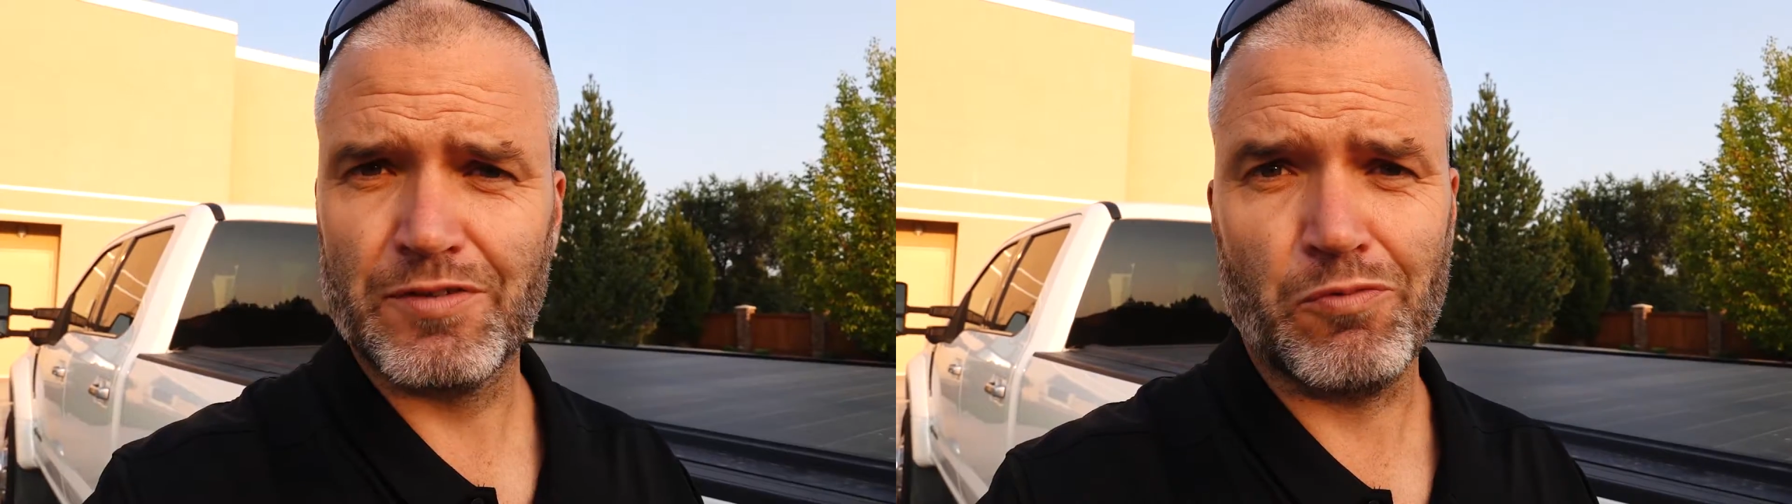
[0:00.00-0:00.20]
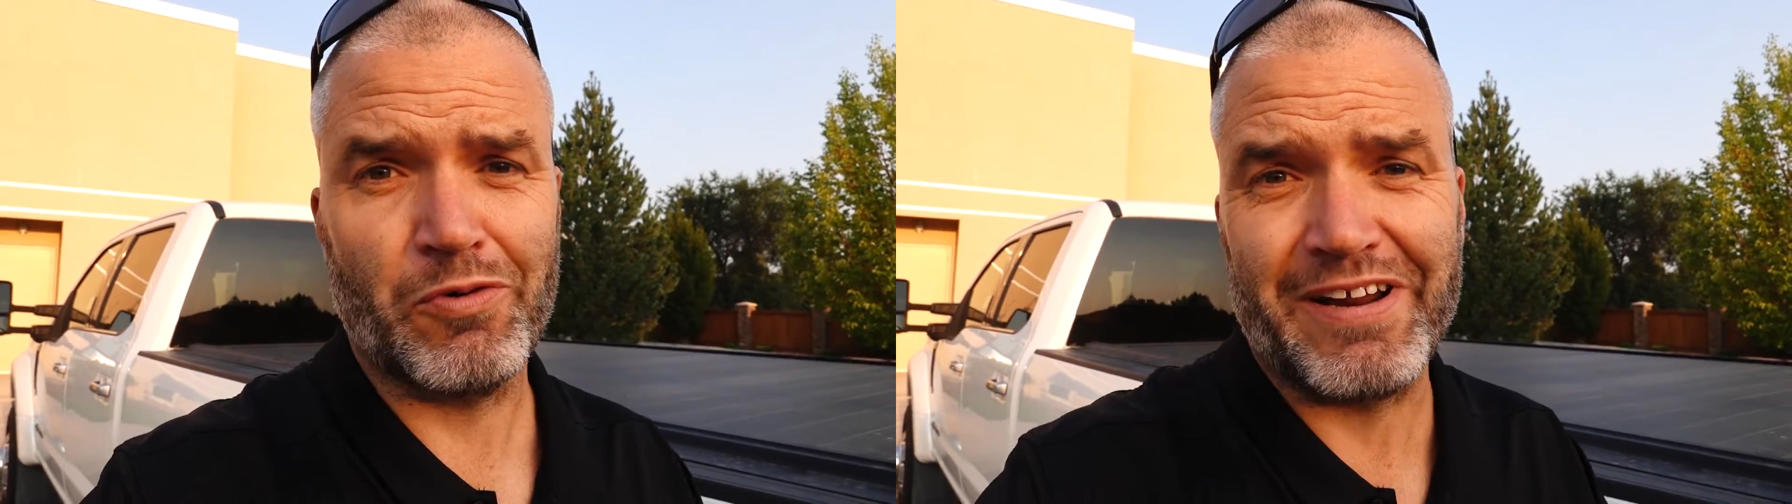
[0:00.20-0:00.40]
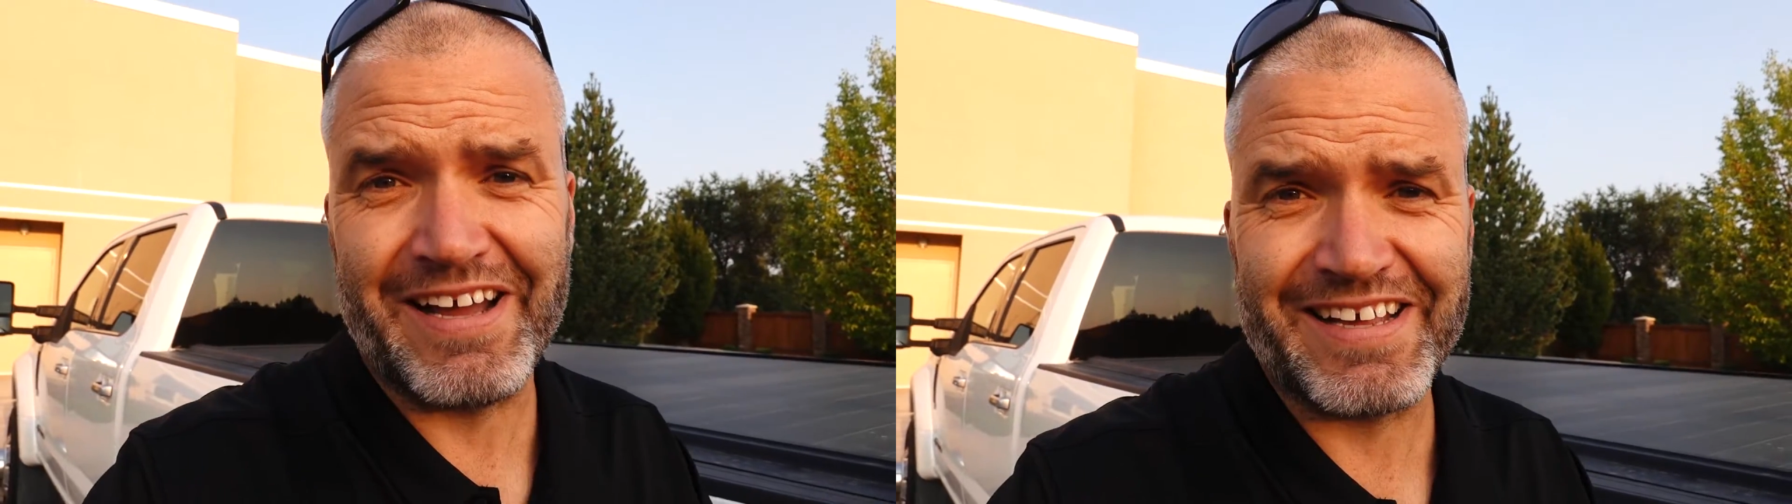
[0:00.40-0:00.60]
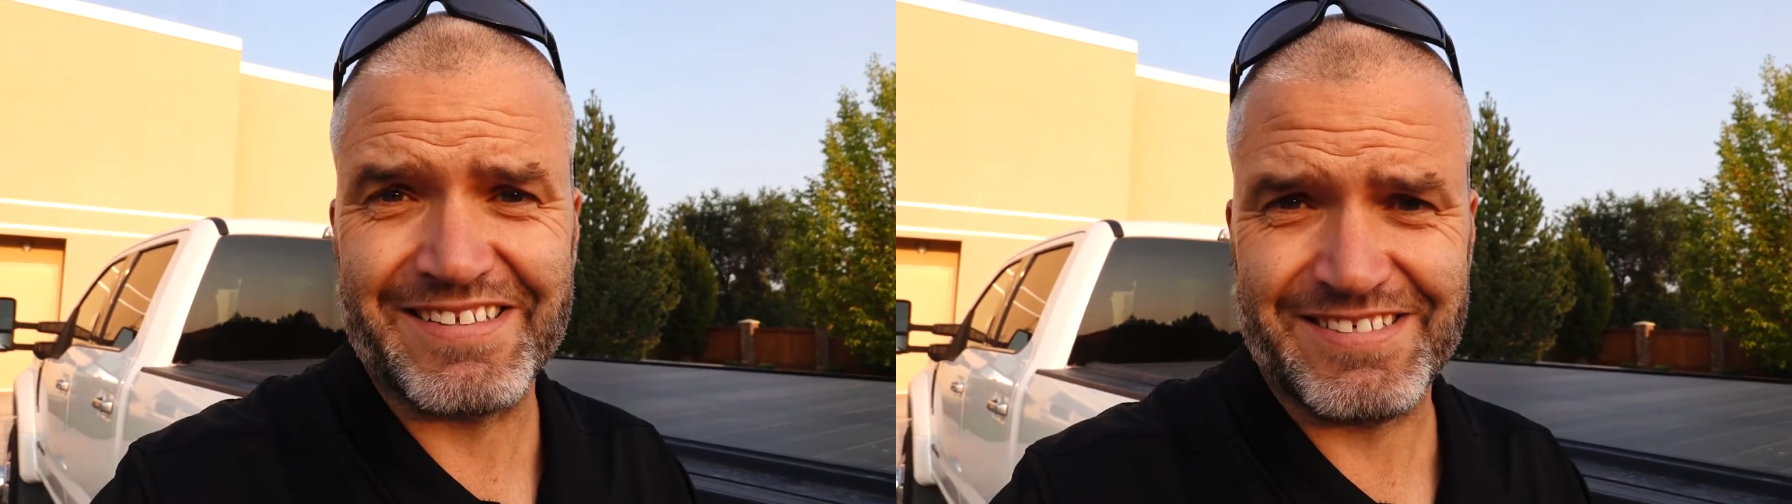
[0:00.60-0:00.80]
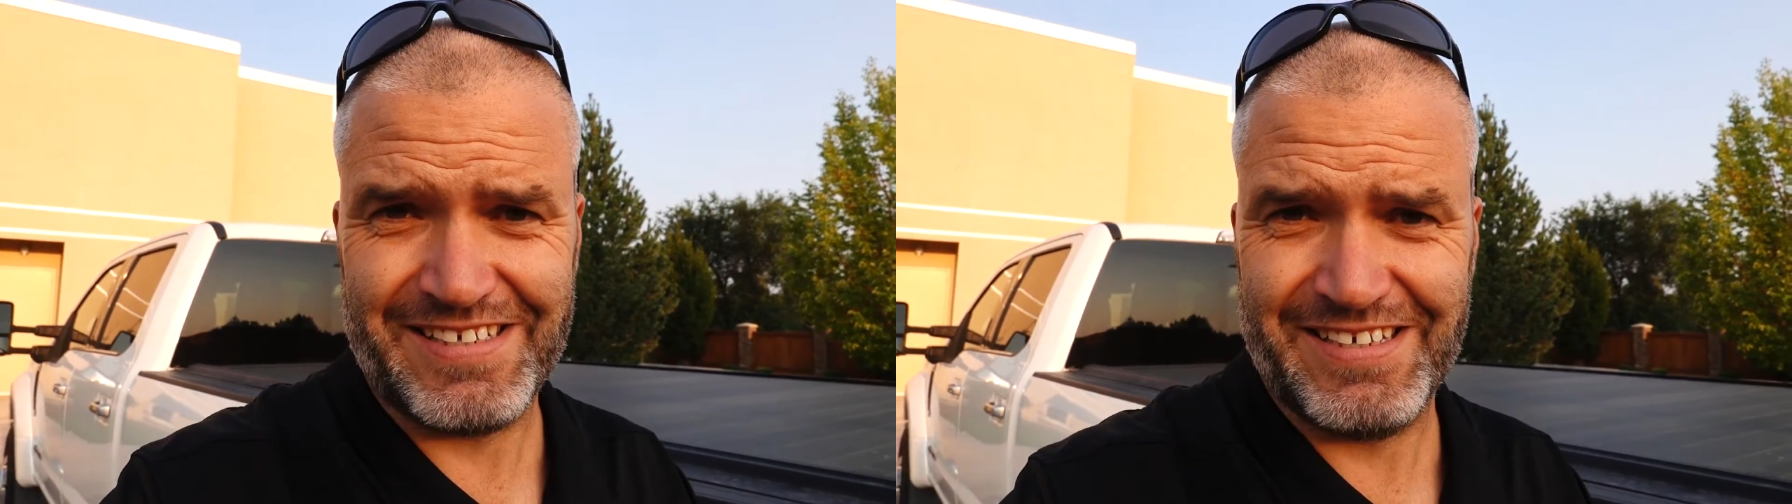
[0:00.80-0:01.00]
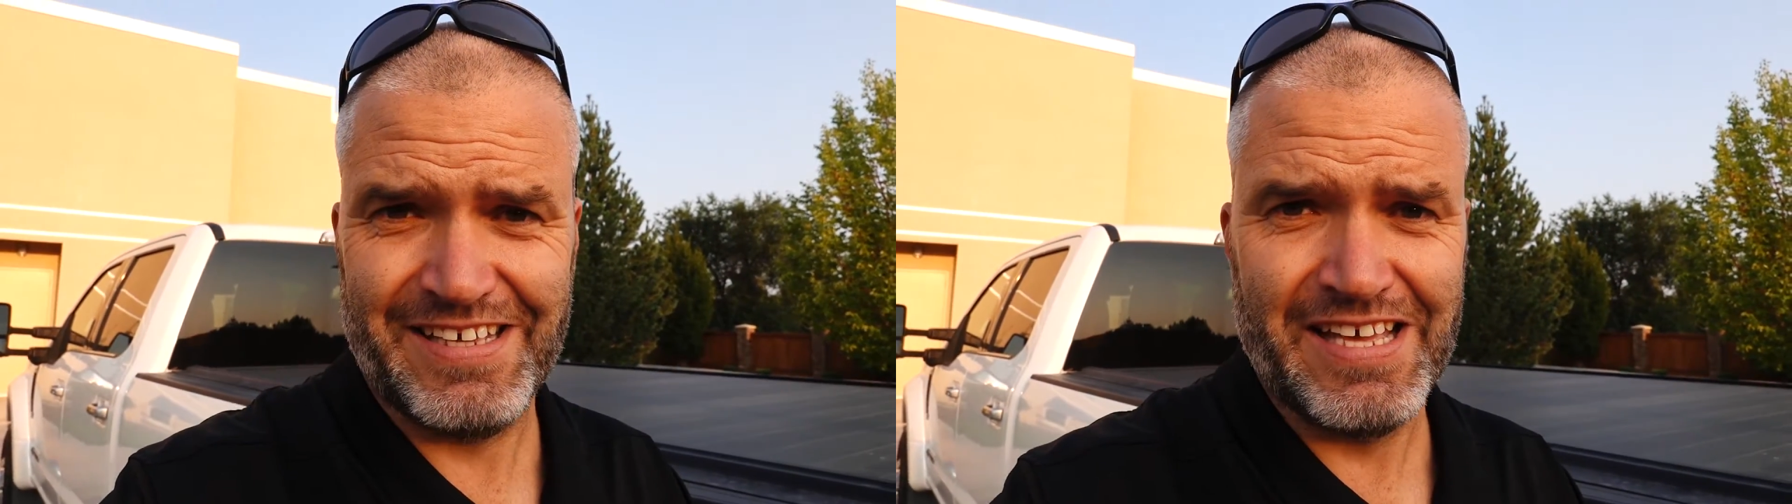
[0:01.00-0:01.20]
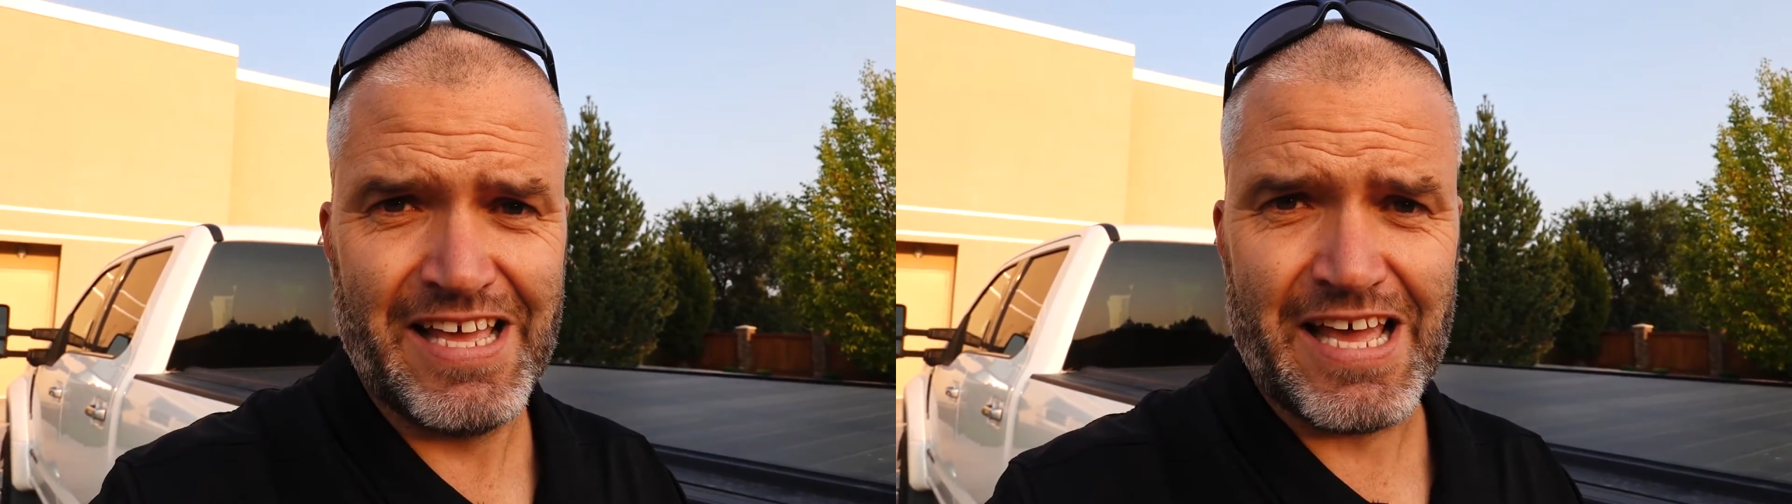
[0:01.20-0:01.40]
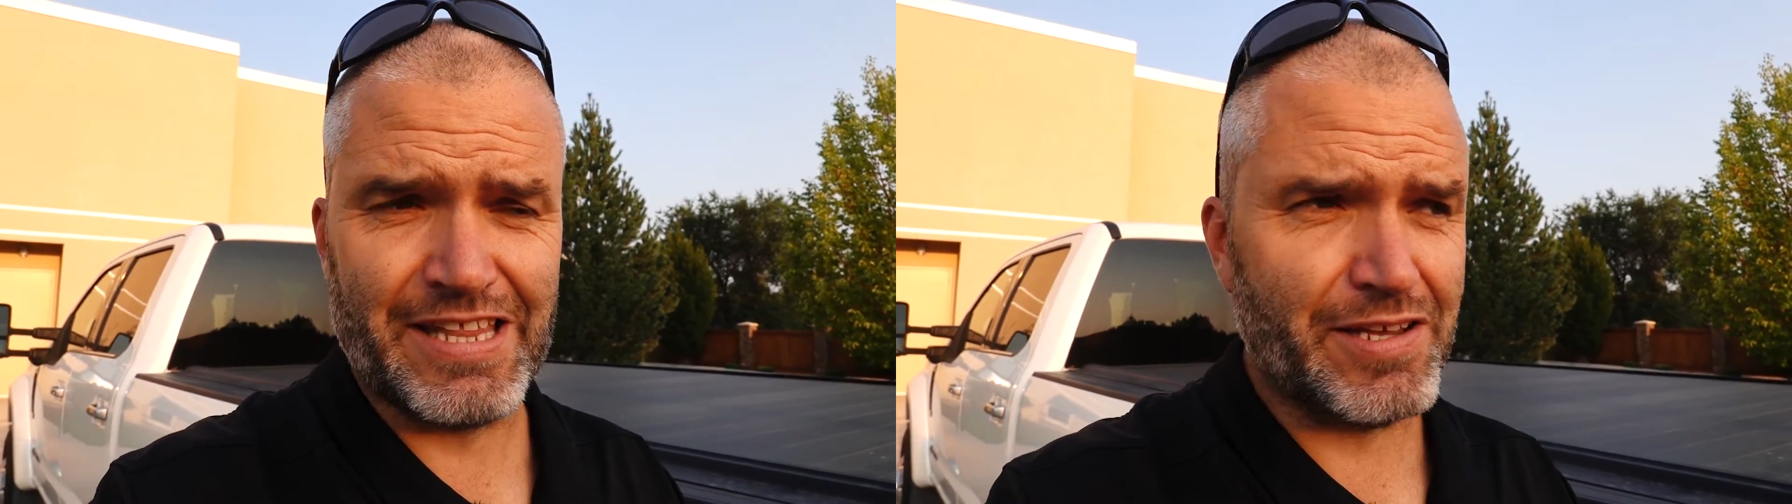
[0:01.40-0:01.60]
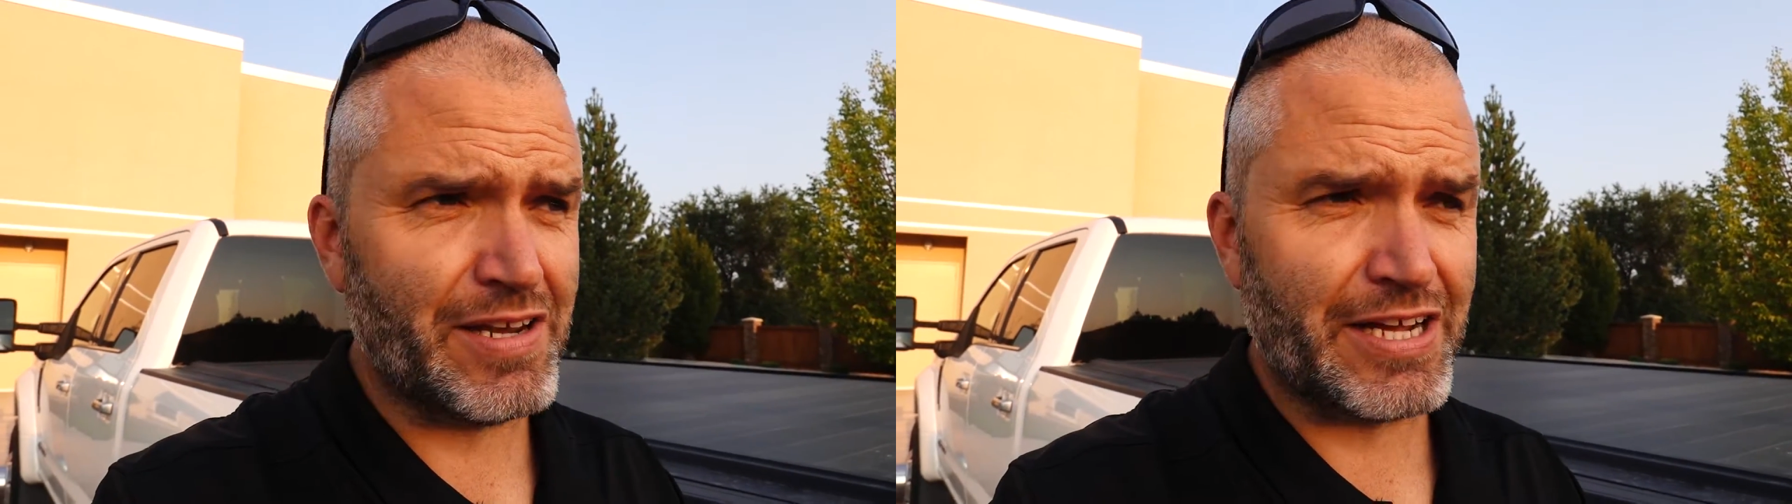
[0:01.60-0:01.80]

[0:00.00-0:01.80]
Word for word: what I could see, and then